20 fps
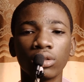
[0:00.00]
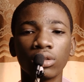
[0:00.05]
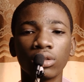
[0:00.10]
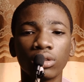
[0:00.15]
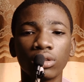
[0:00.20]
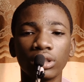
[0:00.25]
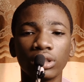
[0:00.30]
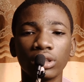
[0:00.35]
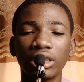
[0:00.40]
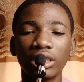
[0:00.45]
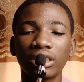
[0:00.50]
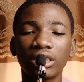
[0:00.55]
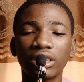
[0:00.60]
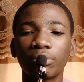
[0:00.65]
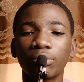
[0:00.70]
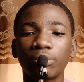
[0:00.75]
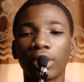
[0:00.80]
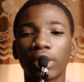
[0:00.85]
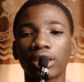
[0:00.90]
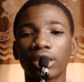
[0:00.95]
this
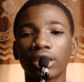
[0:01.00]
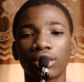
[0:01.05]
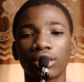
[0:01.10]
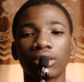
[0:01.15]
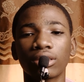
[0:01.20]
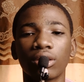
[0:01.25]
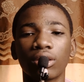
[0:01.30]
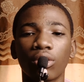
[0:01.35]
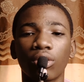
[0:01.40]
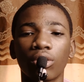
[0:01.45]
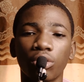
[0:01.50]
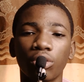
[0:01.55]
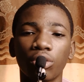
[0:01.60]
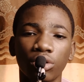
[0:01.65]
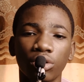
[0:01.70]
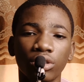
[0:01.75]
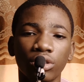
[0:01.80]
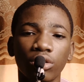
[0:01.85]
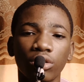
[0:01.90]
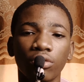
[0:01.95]
Christmas or
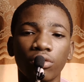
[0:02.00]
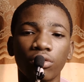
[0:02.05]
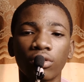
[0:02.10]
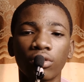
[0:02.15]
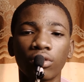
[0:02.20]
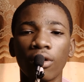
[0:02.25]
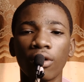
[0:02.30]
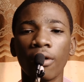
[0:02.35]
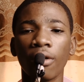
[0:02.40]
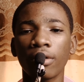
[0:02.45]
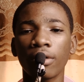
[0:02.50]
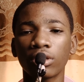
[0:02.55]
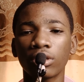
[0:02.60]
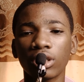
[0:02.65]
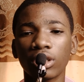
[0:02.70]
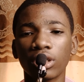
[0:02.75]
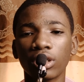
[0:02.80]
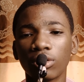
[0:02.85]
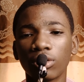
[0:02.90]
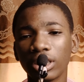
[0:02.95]
yourself. Now
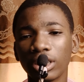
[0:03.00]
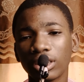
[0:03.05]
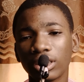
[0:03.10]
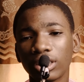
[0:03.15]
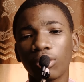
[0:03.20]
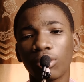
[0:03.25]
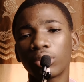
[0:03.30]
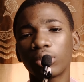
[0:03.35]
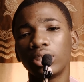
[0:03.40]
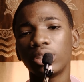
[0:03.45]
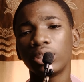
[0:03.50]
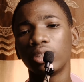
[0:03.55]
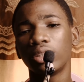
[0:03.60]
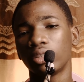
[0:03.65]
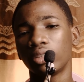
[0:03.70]
let's start with the